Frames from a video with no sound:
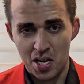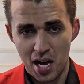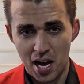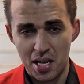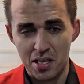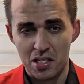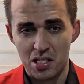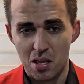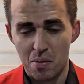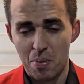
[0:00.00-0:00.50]

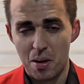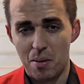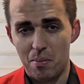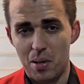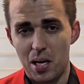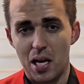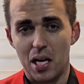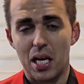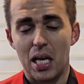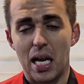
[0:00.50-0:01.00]
Answer the
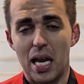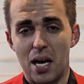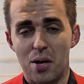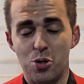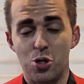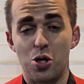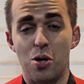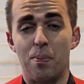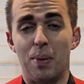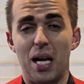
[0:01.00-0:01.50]
Public
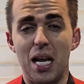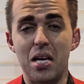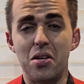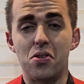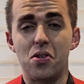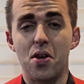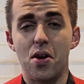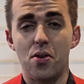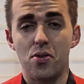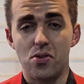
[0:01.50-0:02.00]
allows you to
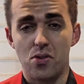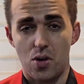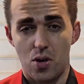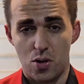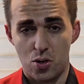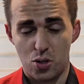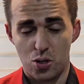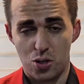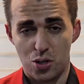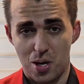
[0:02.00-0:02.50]
place in a
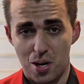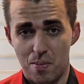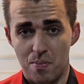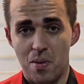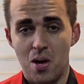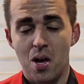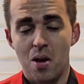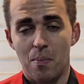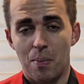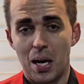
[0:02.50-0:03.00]
search
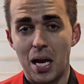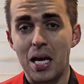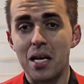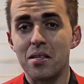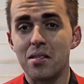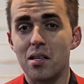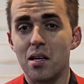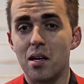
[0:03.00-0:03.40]
term, place